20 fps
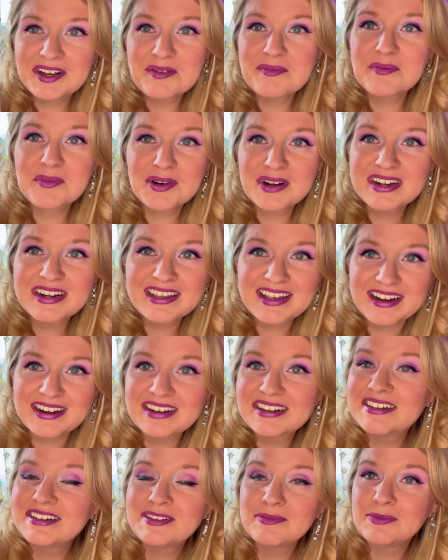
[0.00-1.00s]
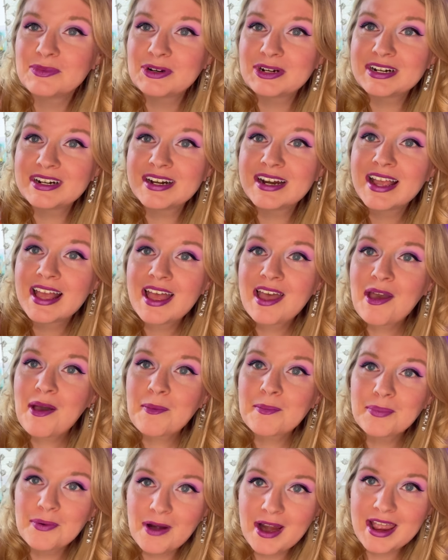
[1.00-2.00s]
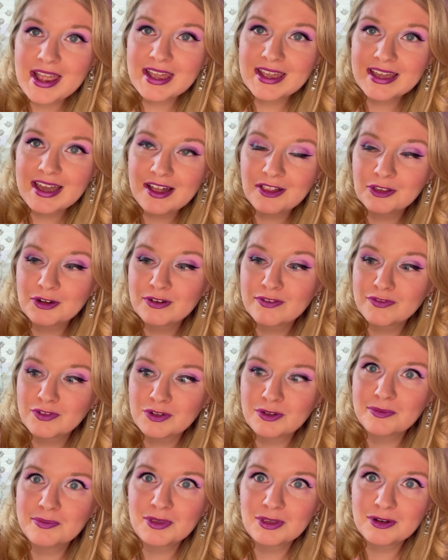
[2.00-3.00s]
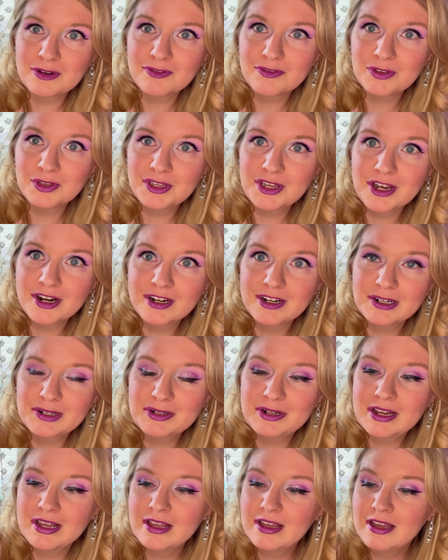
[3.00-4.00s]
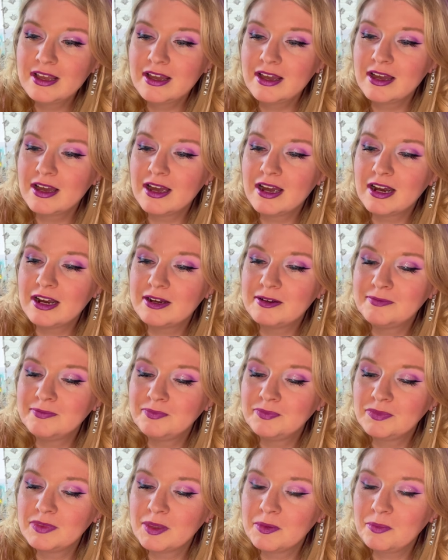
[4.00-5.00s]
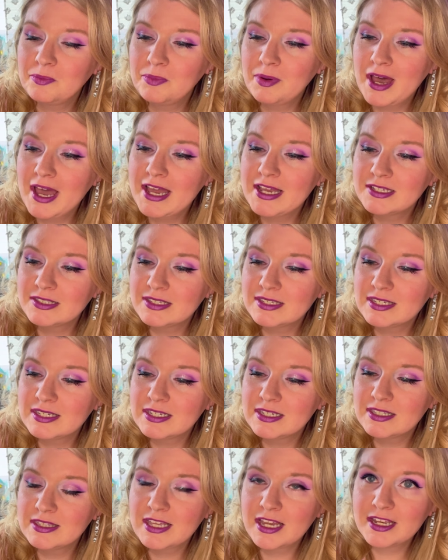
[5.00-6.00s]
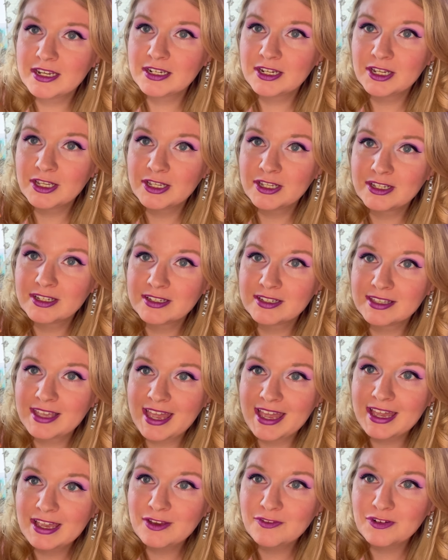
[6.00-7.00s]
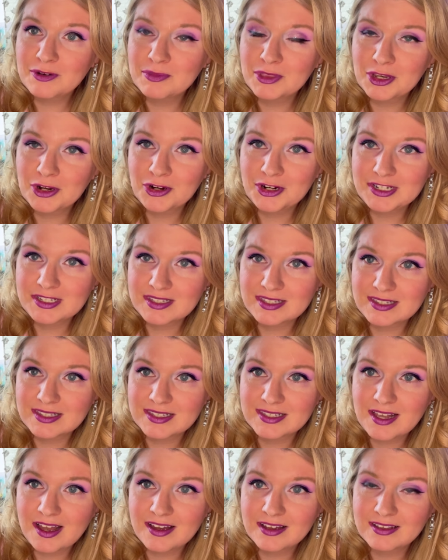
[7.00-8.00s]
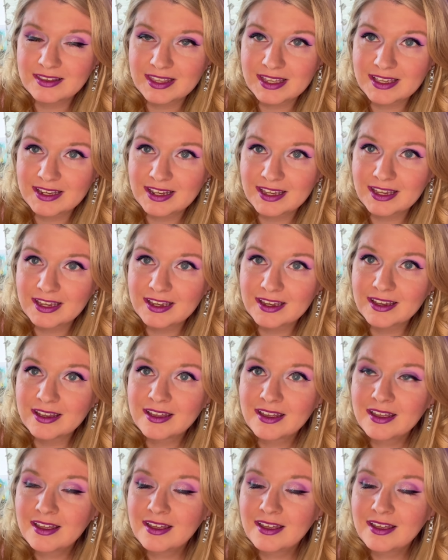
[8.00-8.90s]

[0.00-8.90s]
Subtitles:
yarn, more bright, colorful, beautiful yarn. But then Kay from the Crazy Sock Lady